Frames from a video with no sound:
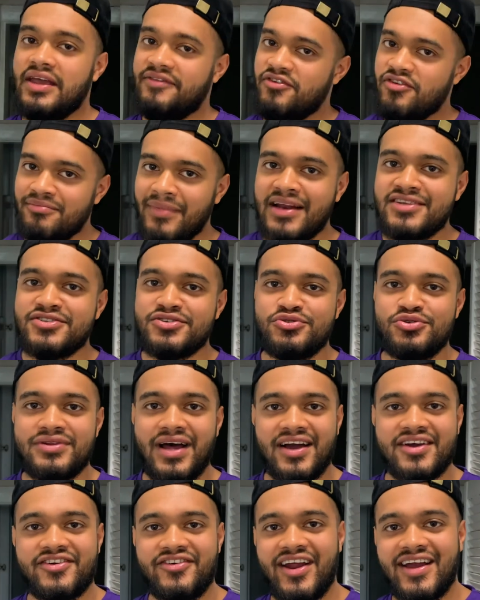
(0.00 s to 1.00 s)
If you manage to do
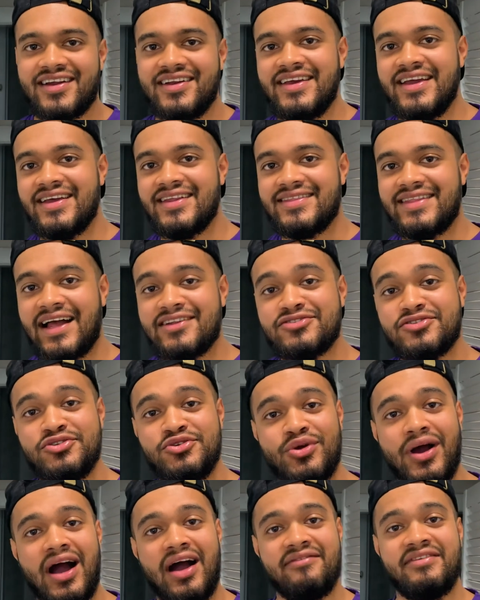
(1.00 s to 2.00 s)
that correctly, that's
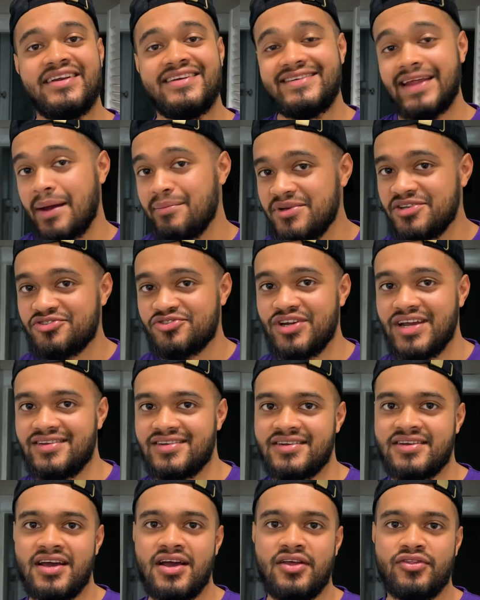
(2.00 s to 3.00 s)
you having
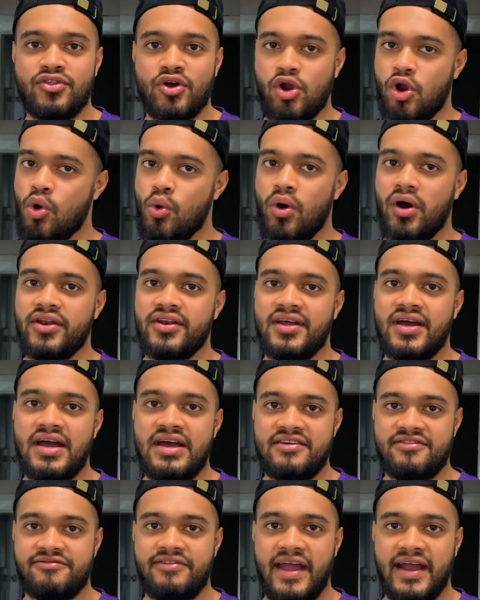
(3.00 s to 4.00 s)
demonstrated the Coanda
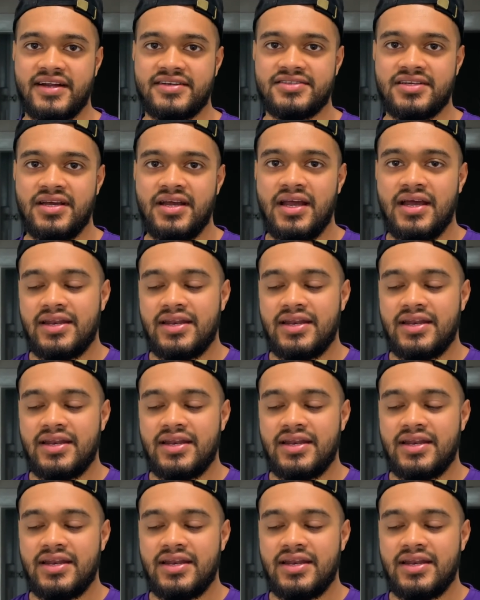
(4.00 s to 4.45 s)
effect.